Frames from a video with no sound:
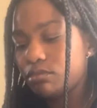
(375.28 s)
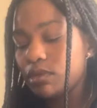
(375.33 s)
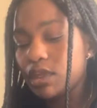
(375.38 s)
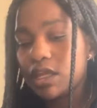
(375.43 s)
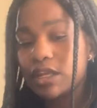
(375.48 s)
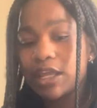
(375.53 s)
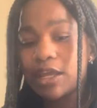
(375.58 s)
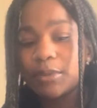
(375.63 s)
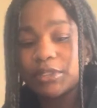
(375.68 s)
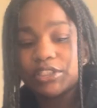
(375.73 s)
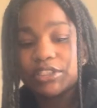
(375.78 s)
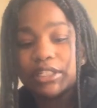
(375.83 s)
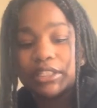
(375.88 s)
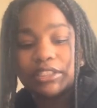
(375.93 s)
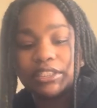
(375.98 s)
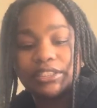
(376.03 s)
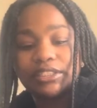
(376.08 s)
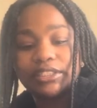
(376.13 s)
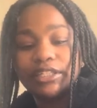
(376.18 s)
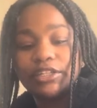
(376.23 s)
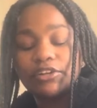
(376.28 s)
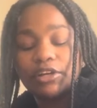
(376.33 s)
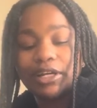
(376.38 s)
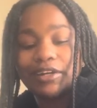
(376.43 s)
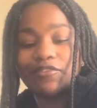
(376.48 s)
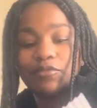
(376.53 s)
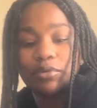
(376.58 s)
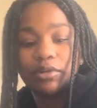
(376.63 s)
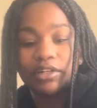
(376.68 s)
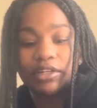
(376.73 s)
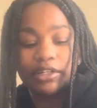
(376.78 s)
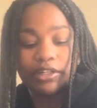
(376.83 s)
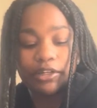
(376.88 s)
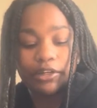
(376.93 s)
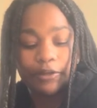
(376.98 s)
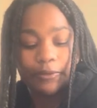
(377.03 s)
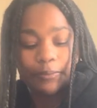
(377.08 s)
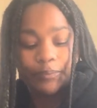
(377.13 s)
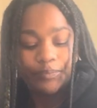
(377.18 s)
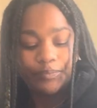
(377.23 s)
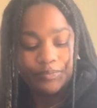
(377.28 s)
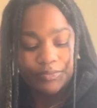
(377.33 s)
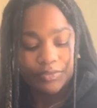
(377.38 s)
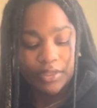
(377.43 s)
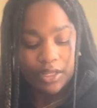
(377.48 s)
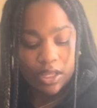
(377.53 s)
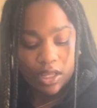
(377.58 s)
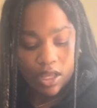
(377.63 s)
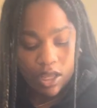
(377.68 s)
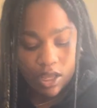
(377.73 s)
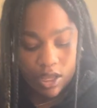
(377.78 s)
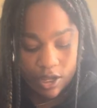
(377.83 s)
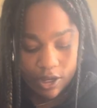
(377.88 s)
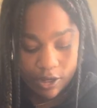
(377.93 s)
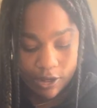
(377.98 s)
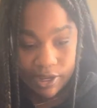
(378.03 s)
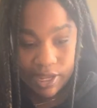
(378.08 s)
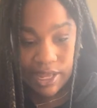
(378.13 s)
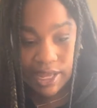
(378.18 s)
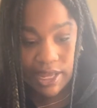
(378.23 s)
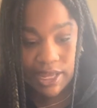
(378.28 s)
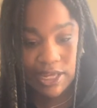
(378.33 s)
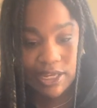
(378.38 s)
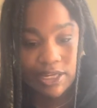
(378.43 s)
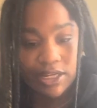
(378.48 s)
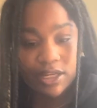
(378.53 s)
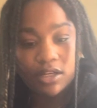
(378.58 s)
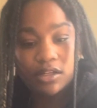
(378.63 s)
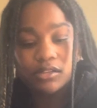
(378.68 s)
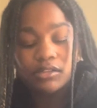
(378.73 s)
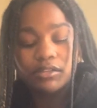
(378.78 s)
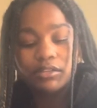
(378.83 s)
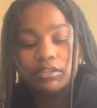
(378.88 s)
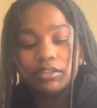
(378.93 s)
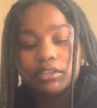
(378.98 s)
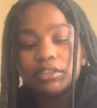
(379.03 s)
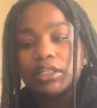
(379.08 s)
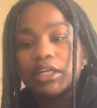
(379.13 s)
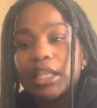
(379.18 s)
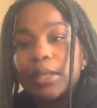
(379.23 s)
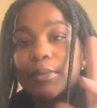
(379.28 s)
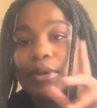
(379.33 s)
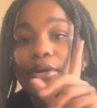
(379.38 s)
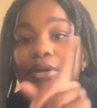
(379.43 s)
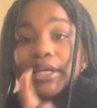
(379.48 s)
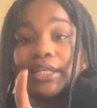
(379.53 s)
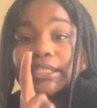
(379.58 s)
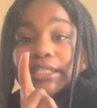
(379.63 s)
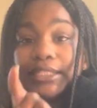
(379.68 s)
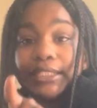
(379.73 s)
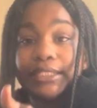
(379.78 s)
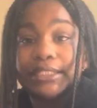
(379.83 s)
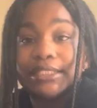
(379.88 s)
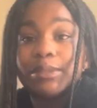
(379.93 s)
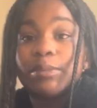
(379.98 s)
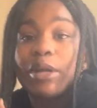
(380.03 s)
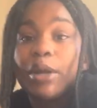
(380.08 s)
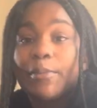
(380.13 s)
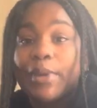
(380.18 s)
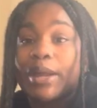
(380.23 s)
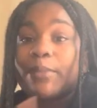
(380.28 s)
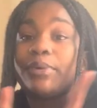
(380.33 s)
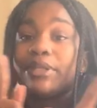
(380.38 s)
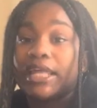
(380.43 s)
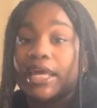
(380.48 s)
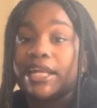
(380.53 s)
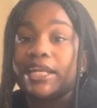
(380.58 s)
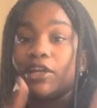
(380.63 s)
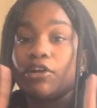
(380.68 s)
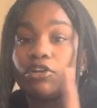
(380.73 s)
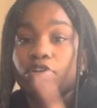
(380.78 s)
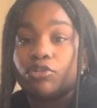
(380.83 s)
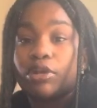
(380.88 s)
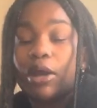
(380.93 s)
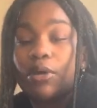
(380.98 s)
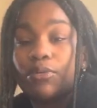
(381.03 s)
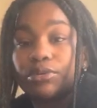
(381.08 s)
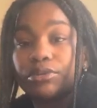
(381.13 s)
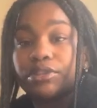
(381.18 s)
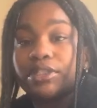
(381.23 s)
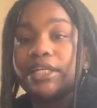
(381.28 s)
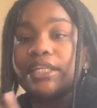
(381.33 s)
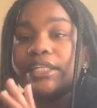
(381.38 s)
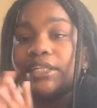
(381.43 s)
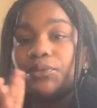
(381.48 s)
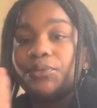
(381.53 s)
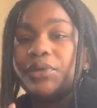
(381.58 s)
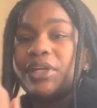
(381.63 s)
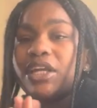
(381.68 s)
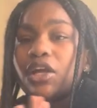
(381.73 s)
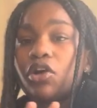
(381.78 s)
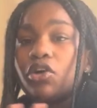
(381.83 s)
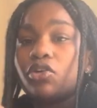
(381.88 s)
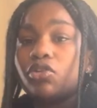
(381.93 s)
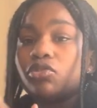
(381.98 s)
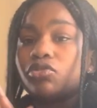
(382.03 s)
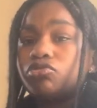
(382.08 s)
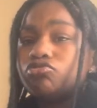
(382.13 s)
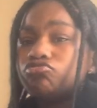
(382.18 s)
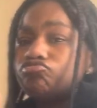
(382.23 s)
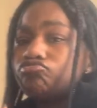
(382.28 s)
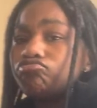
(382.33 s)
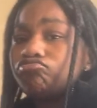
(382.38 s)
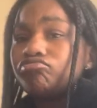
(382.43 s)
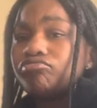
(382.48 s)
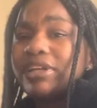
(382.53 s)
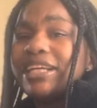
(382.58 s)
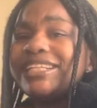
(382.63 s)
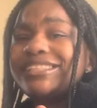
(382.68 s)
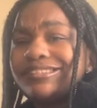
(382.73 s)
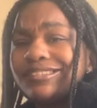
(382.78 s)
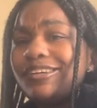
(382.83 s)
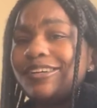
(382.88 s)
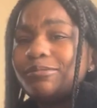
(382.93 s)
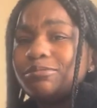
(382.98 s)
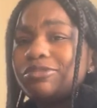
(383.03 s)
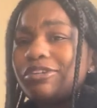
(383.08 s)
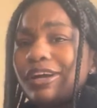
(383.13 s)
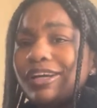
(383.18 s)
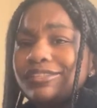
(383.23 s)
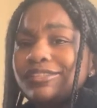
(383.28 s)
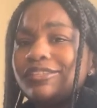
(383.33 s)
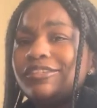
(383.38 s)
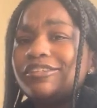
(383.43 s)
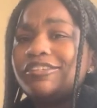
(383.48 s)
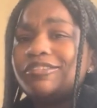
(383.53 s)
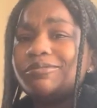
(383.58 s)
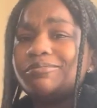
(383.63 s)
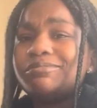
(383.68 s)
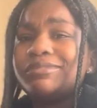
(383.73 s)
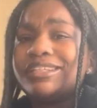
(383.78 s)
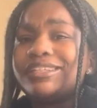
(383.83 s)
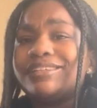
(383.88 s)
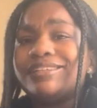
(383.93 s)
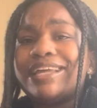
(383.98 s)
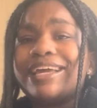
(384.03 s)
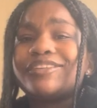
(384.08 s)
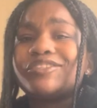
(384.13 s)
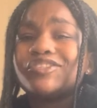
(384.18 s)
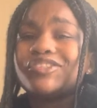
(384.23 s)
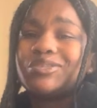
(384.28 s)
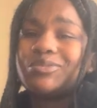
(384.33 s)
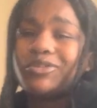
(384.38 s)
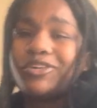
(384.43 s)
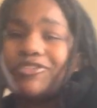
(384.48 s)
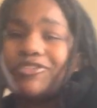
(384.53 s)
Damn, I just left this here. I didn't even put it in here. Okay. Let me go get this. I'm gonna come back and put that in there and do that one. And then we gonna eat some, try some, and then answer some more